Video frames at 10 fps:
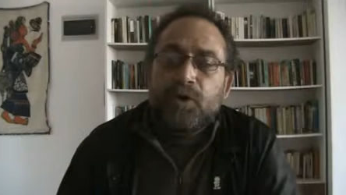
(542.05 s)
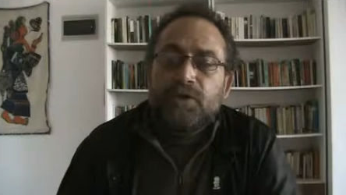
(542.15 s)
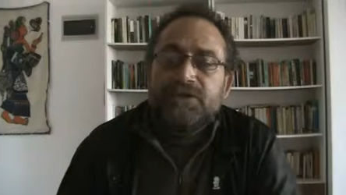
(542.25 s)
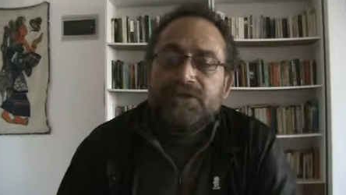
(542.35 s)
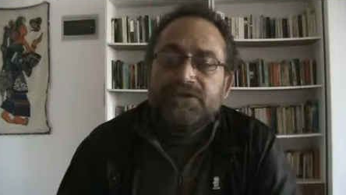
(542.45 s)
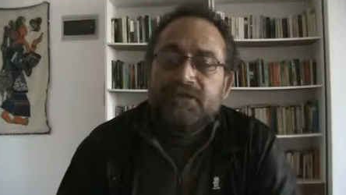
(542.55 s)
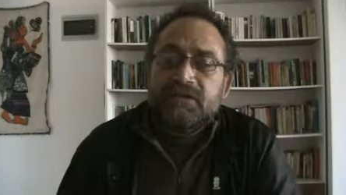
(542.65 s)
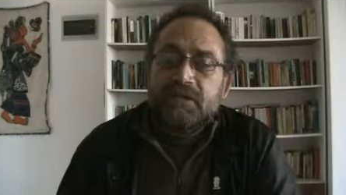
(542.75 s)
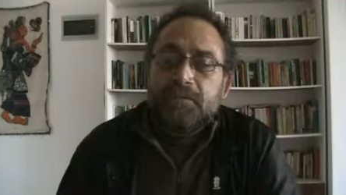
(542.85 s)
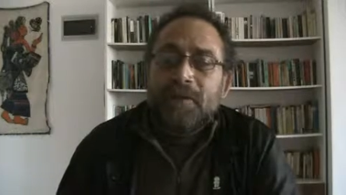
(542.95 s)
borders,
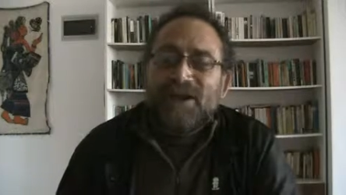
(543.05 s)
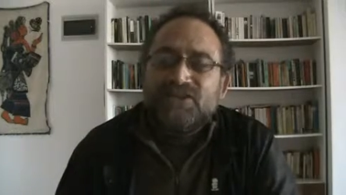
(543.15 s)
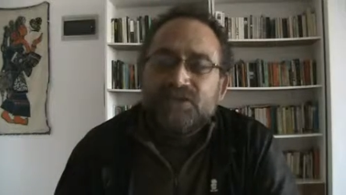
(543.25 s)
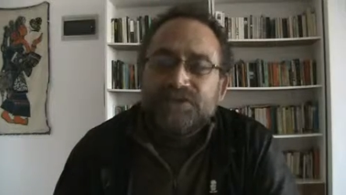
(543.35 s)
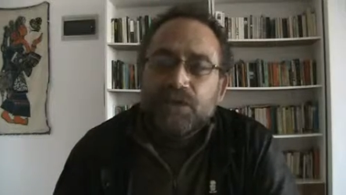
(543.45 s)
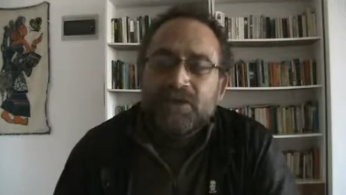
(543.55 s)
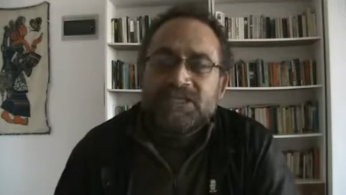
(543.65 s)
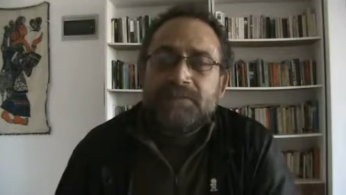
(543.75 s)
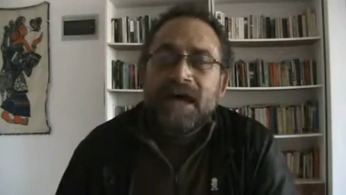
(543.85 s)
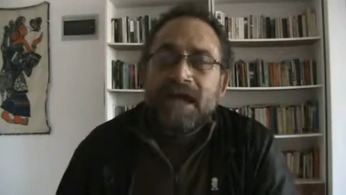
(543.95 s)
parts of the
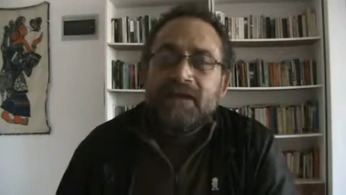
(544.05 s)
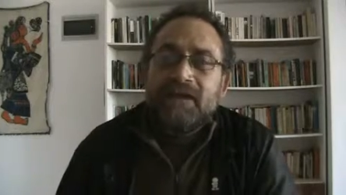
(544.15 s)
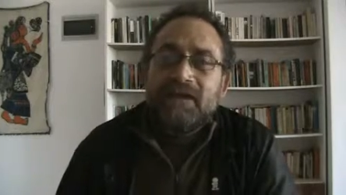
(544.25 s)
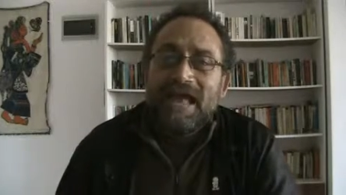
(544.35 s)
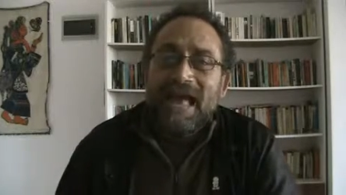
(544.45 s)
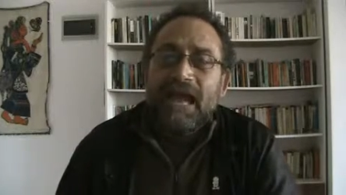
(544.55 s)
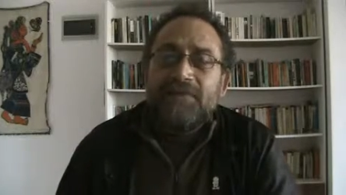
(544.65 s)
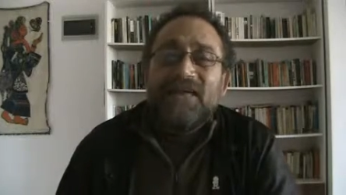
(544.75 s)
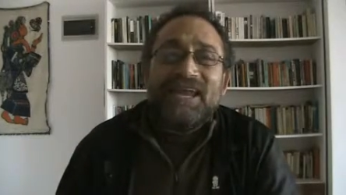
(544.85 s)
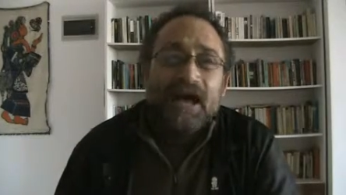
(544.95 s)
West Bank,
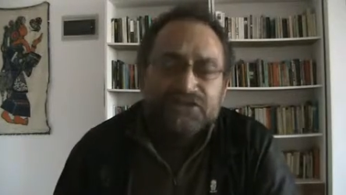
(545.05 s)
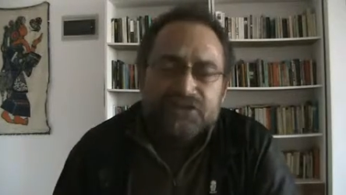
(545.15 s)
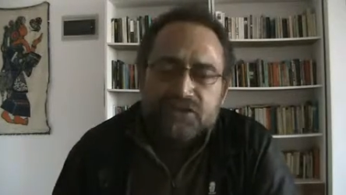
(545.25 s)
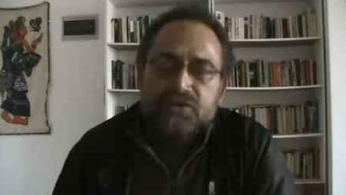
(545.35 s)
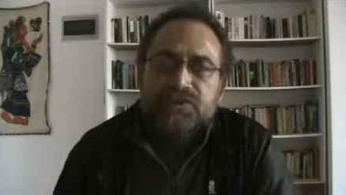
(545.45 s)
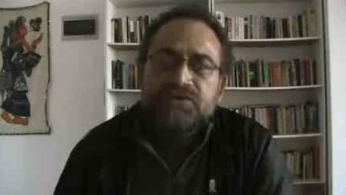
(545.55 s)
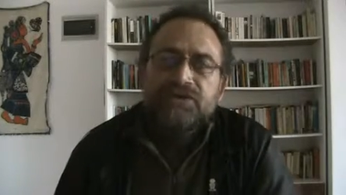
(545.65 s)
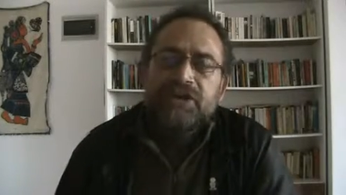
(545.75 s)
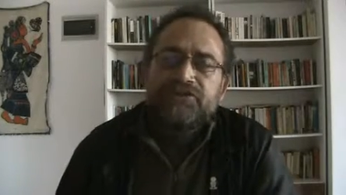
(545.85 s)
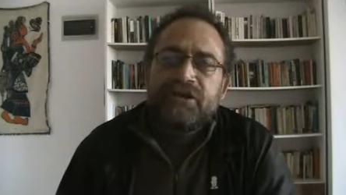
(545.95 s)
and the largest
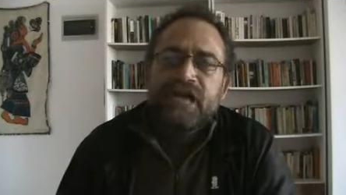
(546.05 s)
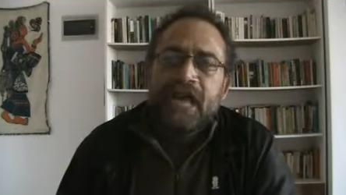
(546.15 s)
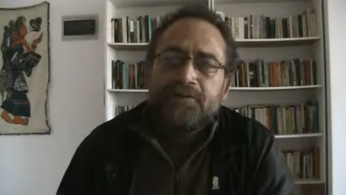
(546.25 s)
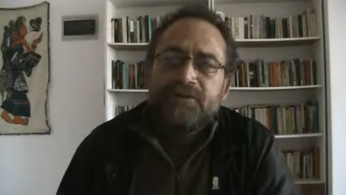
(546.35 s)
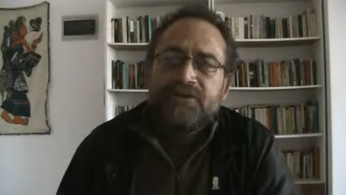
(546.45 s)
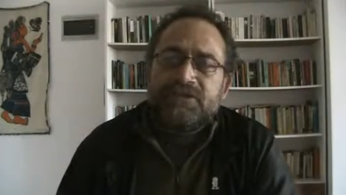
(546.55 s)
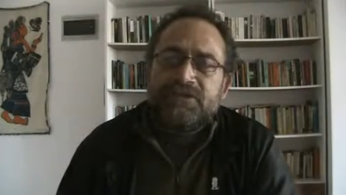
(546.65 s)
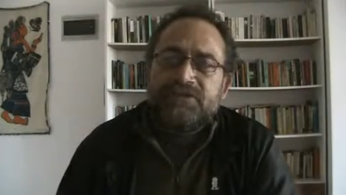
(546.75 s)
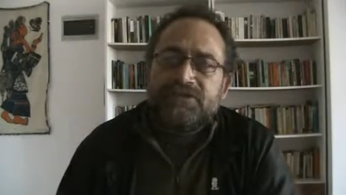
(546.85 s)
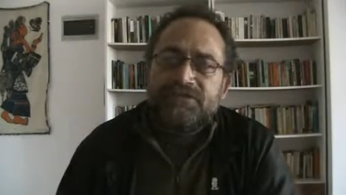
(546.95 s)
concentration camp on the
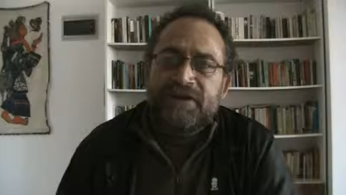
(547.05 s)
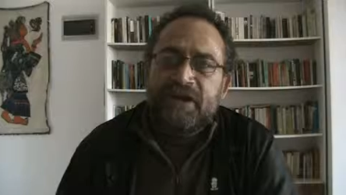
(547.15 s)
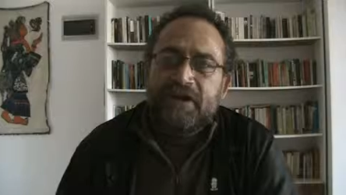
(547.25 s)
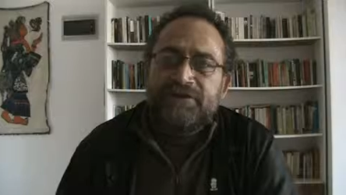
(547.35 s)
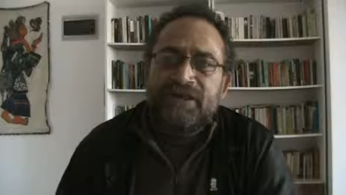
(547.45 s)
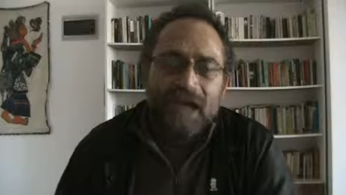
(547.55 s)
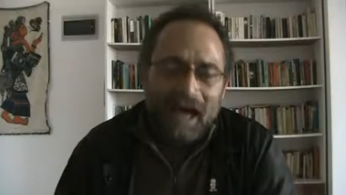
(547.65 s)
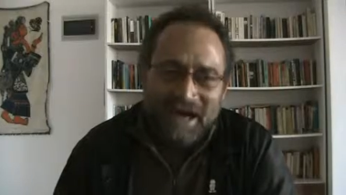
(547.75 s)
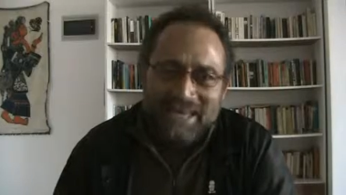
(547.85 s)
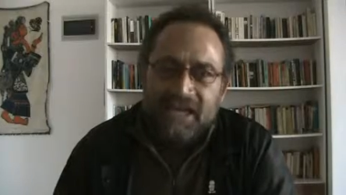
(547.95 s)
surface of Earth,
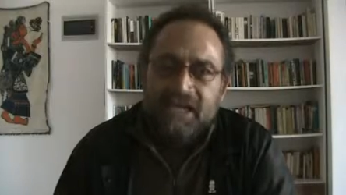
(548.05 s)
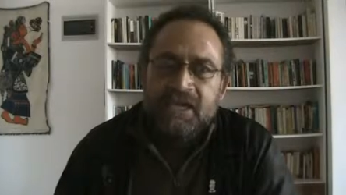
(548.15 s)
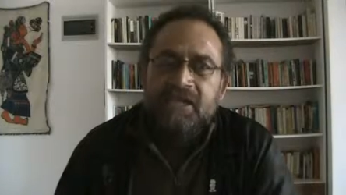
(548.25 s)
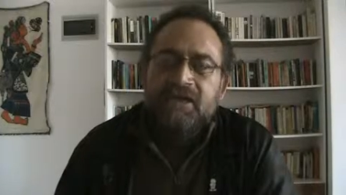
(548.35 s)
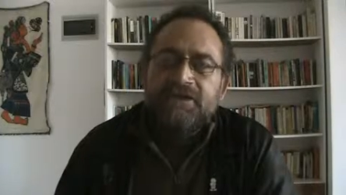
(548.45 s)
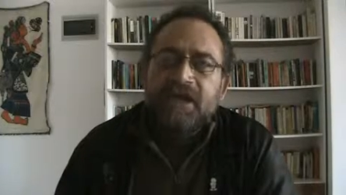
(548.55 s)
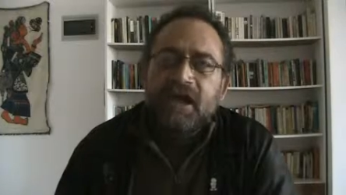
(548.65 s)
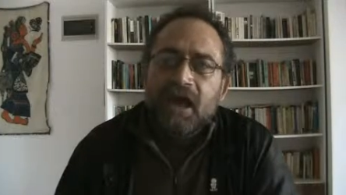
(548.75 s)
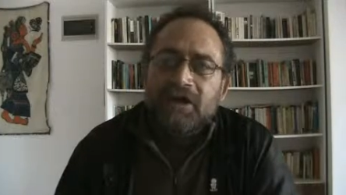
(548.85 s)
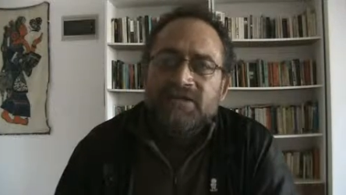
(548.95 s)
i.e. the
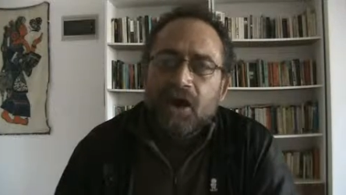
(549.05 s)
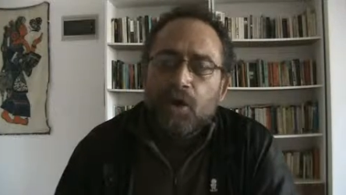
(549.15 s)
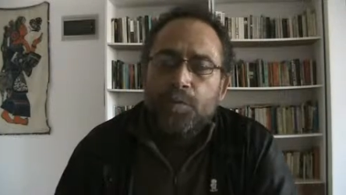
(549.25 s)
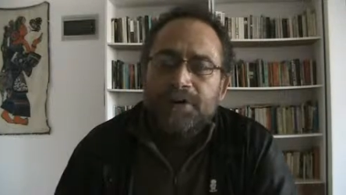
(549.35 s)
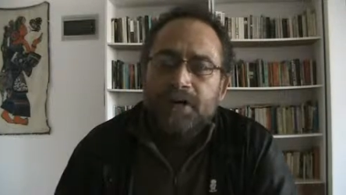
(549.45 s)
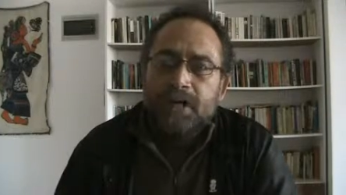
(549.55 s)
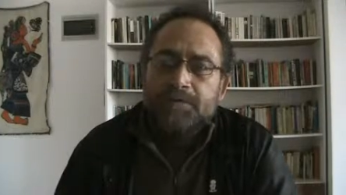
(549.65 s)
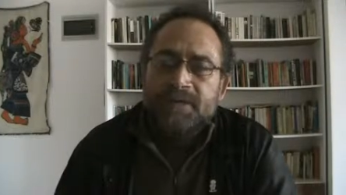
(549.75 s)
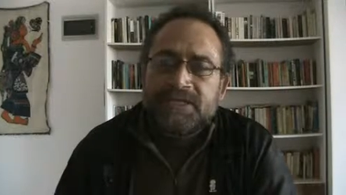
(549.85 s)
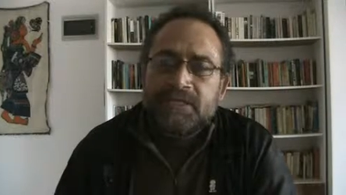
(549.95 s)
Gaza open-air
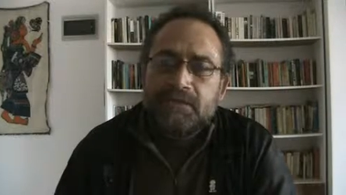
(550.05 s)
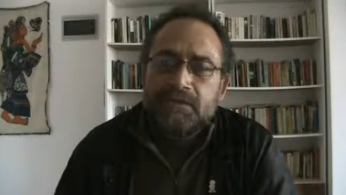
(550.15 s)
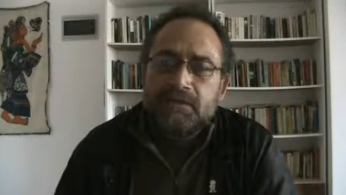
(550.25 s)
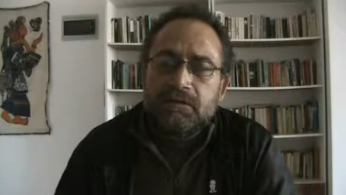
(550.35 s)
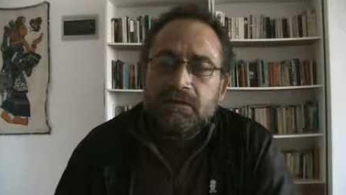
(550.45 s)
prison?